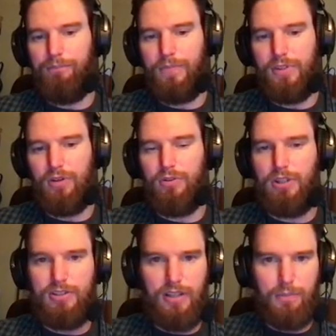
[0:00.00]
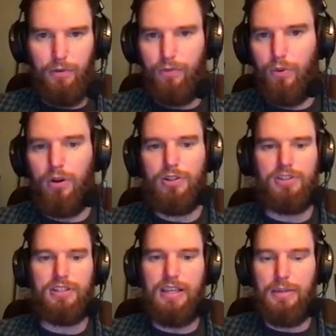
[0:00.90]
So just like before,
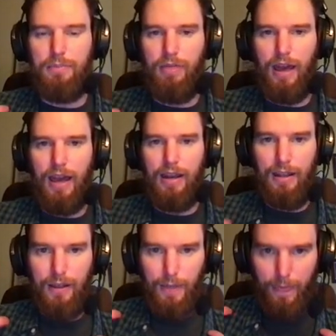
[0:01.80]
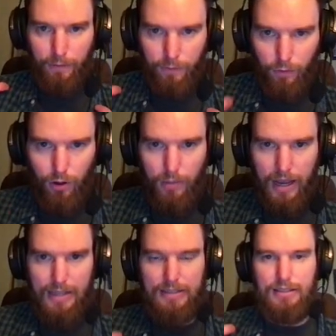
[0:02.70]
just keep that
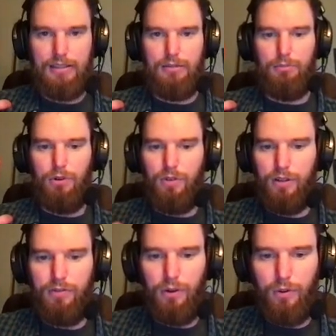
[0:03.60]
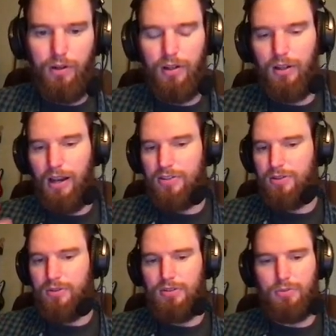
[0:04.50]
format moving forward. A lot of
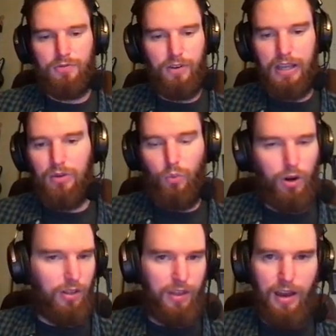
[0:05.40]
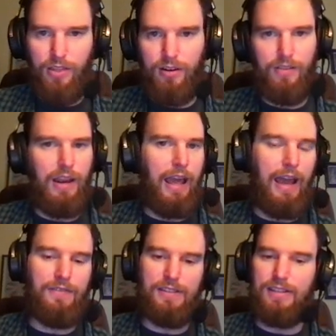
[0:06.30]
students forget one or the other, and then I
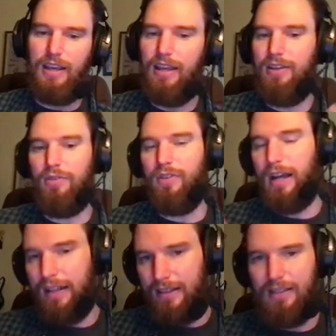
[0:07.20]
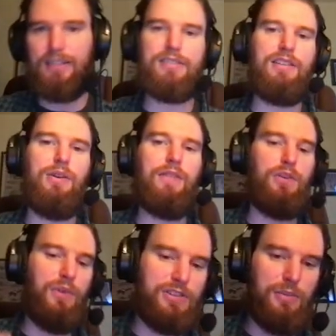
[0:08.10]
have to say, you forgot this, and then you have
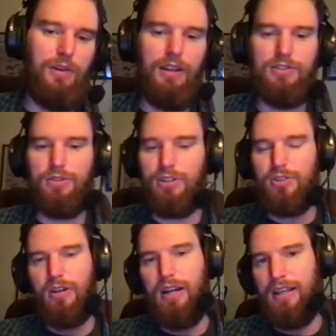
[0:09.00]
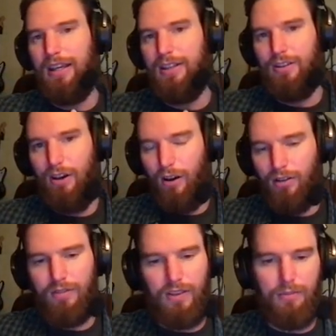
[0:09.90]
to resubmit it. So just try to get
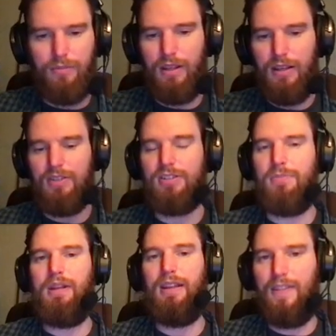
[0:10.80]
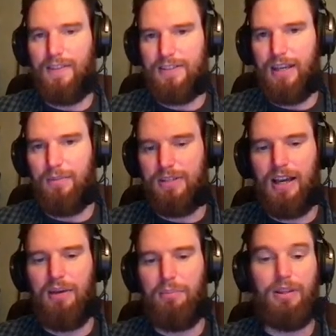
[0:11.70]
all of them submitted at the same
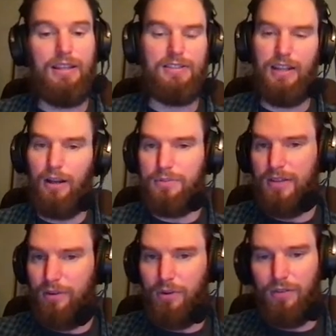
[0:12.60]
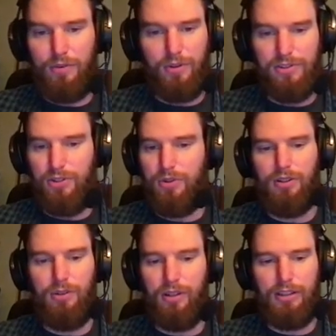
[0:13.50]
time, please. It helps everyone, of course, you
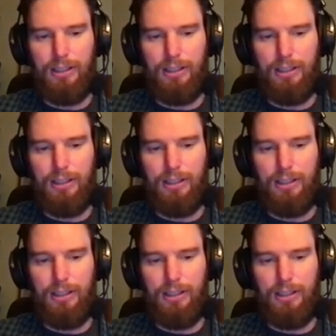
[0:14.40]
included.